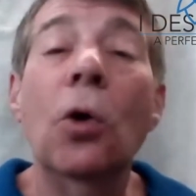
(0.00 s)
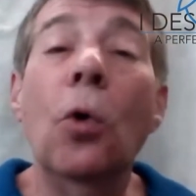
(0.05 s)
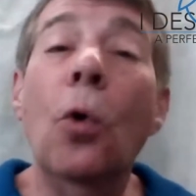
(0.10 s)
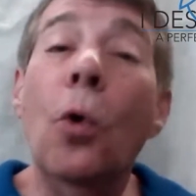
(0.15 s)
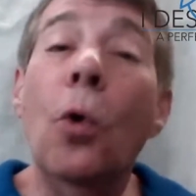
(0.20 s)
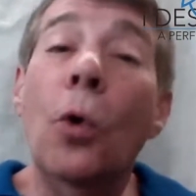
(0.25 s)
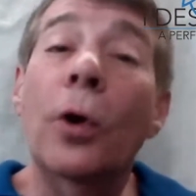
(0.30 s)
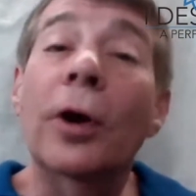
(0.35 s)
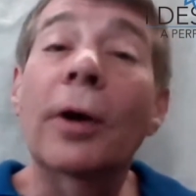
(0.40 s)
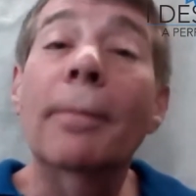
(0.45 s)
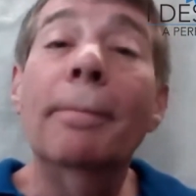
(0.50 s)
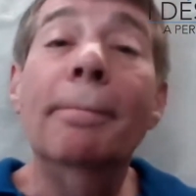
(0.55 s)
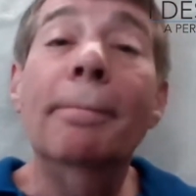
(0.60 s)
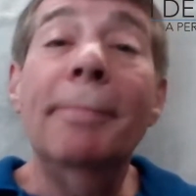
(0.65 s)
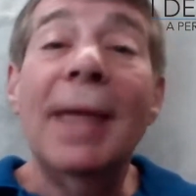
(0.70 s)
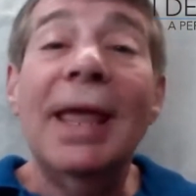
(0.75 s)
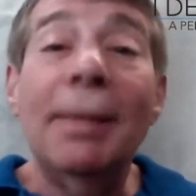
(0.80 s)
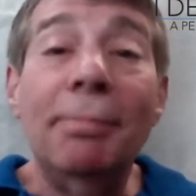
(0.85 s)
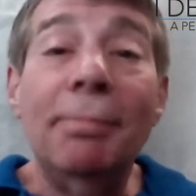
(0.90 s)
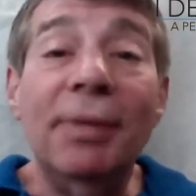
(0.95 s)
Or
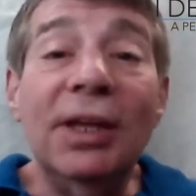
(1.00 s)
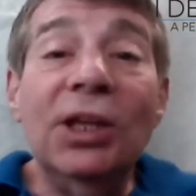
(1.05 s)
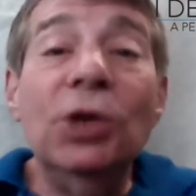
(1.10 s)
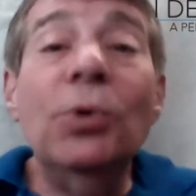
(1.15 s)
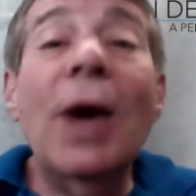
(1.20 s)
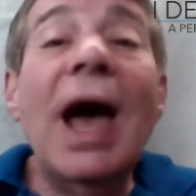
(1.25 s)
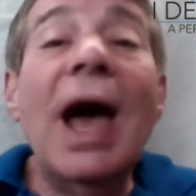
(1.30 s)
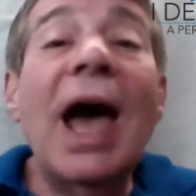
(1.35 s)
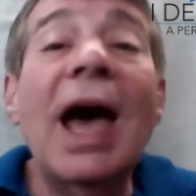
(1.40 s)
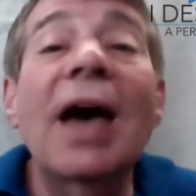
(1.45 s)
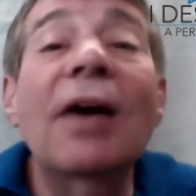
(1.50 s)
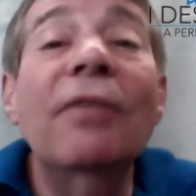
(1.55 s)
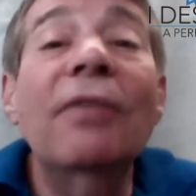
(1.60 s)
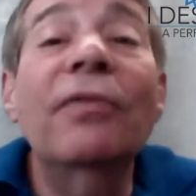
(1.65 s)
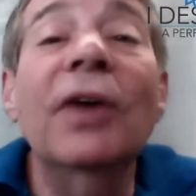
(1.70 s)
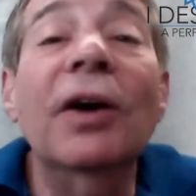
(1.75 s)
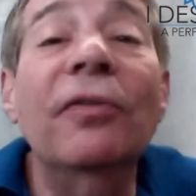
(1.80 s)
maybe you have